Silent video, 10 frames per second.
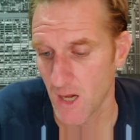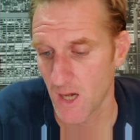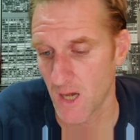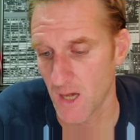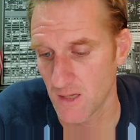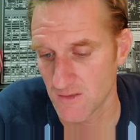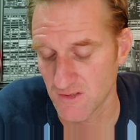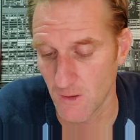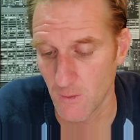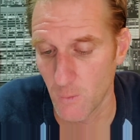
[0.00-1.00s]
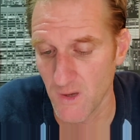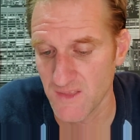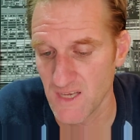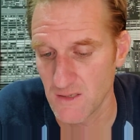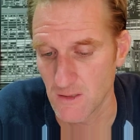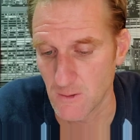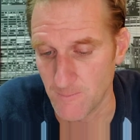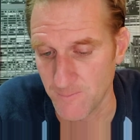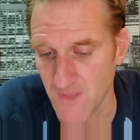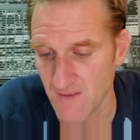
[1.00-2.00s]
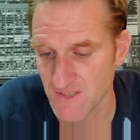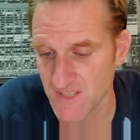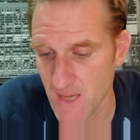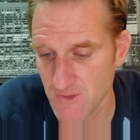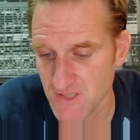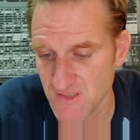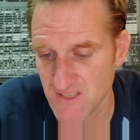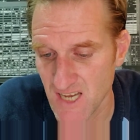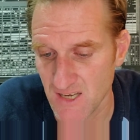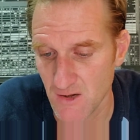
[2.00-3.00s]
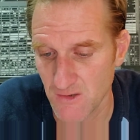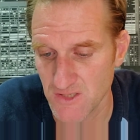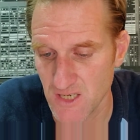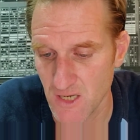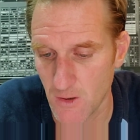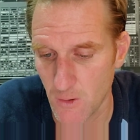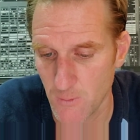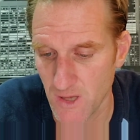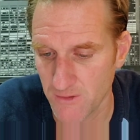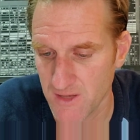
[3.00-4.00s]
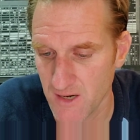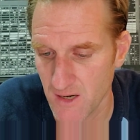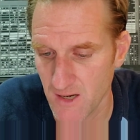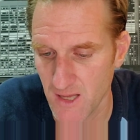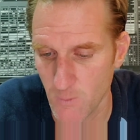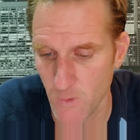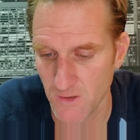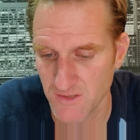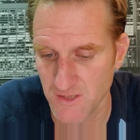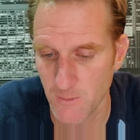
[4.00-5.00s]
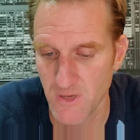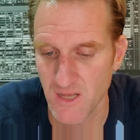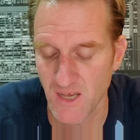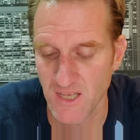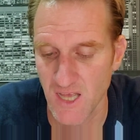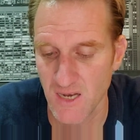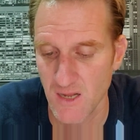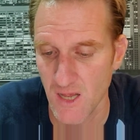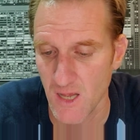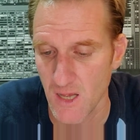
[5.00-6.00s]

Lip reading: So what they do, they've established as a technology, home healthcare, and wellness company. Again,